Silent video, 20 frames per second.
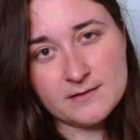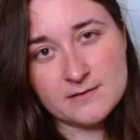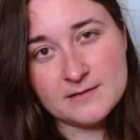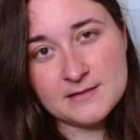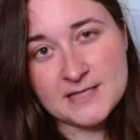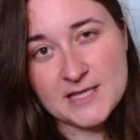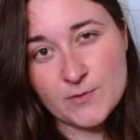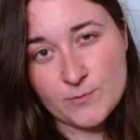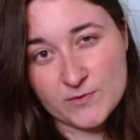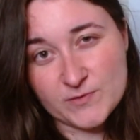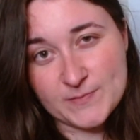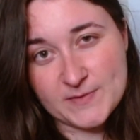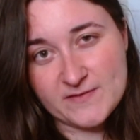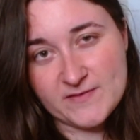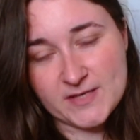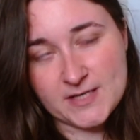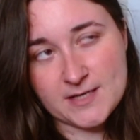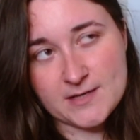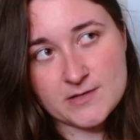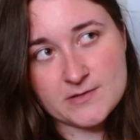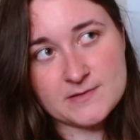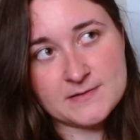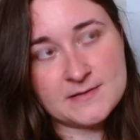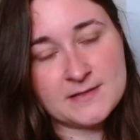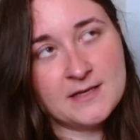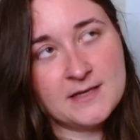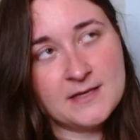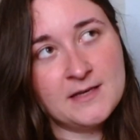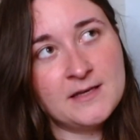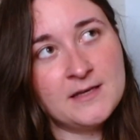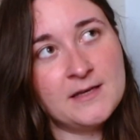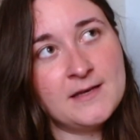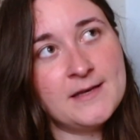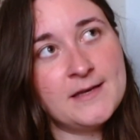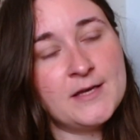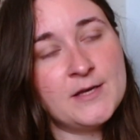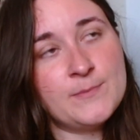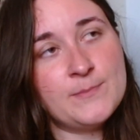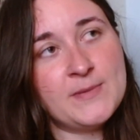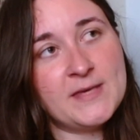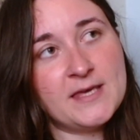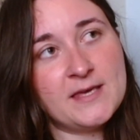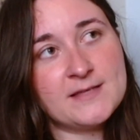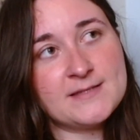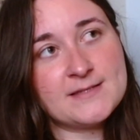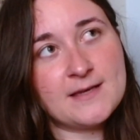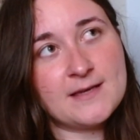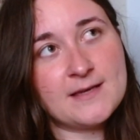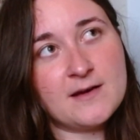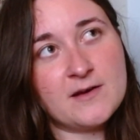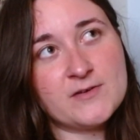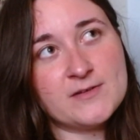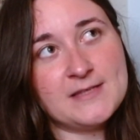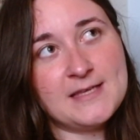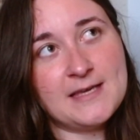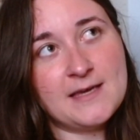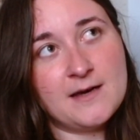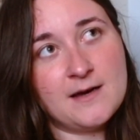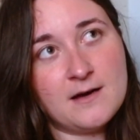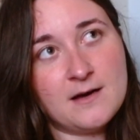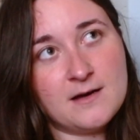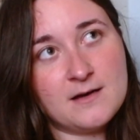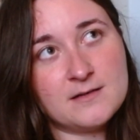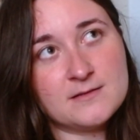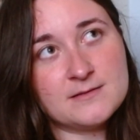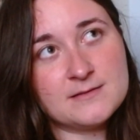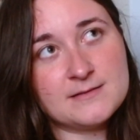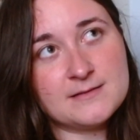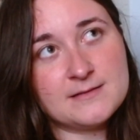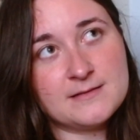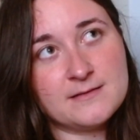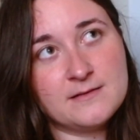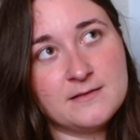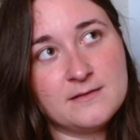Knit With Me videos, because I currently can't